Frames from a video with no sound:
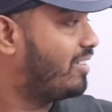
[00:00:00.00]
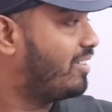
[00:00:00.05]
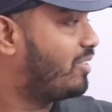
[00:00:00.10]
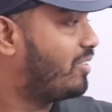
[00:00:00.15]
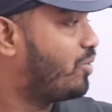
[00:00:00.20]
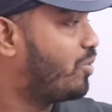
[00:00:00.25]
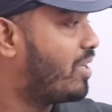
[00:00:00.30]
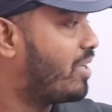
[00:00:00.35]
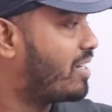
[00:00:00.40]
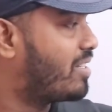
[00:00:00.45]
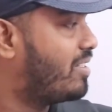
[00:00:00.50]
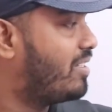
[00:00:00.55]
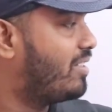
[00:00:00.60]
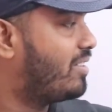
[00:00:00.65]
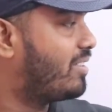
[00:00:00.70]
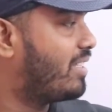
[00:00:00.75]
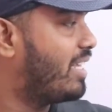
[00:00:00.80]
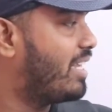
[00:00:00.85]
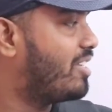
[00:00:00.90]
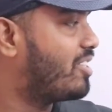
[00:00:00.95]
towards the
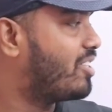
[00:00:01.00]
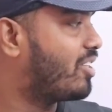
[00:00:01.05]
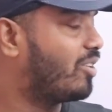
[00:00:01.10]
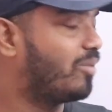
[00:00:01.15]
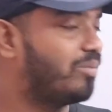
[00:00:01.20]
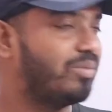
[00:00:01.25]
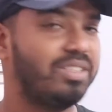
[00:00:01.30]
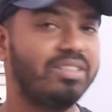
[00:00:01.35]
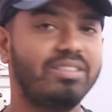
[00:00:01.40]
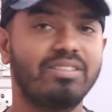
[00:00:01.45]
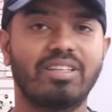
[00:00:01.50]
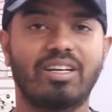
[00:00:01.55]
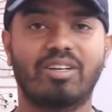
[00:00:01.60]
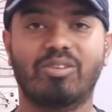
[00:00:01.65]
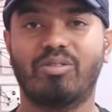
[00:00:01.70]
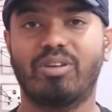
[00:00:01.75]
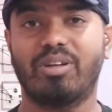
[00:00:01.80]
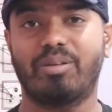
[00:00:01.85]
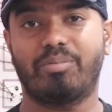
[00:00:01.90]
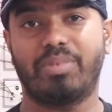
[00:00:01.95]
center of this
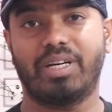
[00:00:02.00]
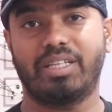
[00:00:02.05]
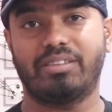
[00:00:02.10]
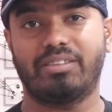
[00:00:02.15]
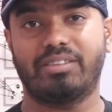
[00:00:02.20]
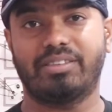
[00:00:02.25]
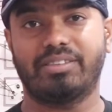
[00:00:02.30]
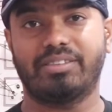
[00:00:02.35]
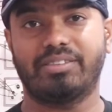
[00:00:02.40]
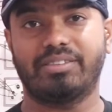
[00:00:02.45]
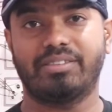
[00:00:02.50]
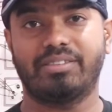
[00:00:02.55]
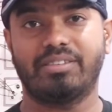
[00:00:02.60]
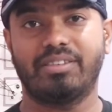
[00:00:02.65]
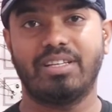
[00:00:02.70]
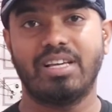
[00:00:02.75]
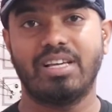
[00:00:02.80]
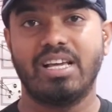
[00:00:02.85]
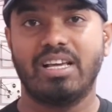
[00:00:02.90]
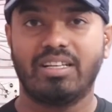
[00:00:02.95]
circular path.
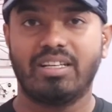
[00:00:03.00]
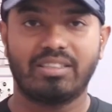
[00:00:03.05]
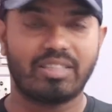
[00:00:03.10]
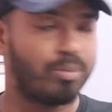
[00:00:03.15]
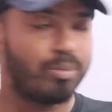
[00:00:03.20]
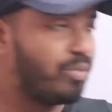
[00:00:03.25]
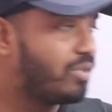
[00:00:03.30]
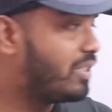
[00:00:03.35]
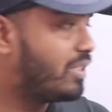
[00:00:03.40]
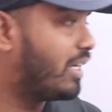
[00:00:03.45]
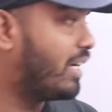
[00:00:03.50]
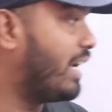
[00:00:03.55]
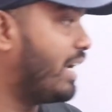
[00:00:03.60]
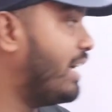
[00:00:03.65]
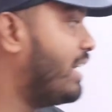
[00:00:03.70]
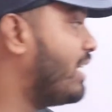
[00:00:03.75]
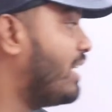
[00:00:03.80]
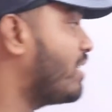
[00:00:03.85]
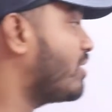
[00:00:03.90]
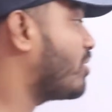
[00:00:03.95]
Suppose the
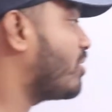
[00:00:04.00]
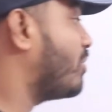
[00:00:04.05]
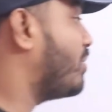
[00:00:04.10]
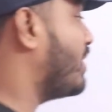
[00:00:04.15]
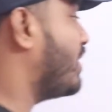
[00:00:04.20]
radius of